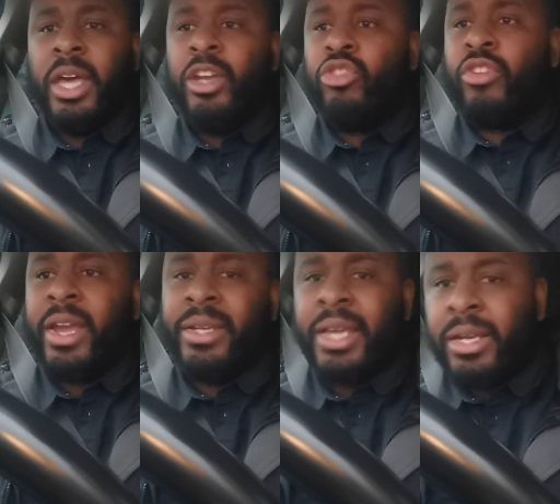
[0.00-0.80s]

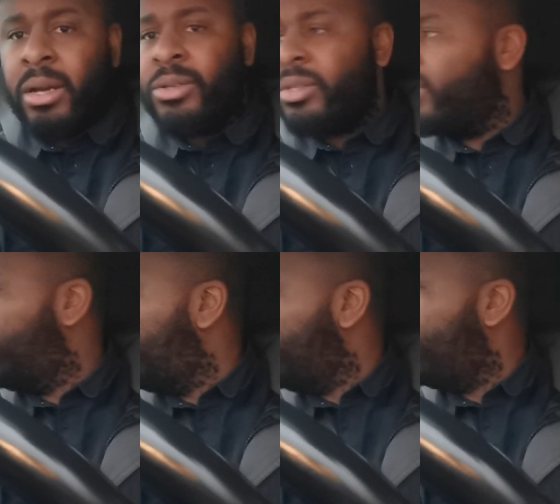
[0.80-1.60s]
ingrained in us,
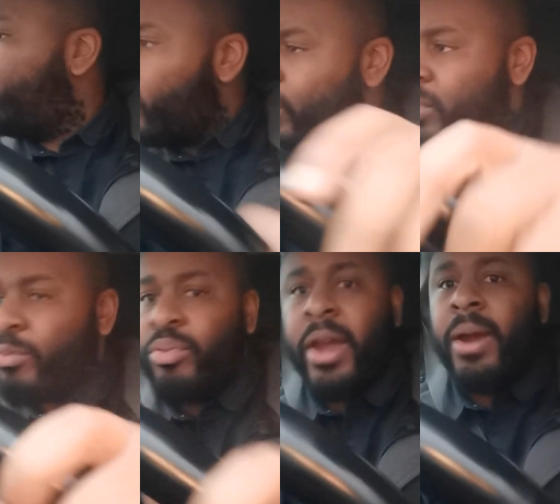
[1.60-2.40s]
you know, the importance
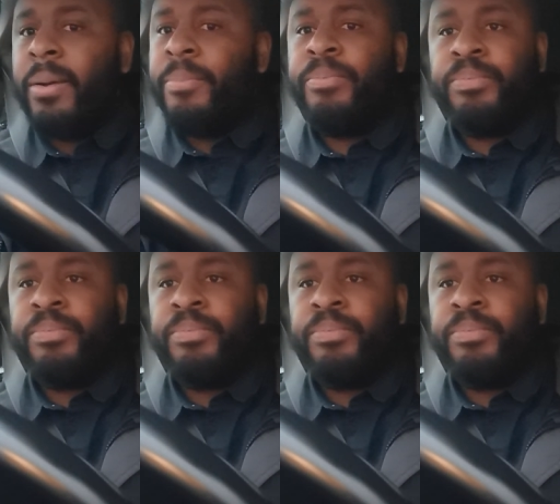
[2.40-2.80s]
of prayer.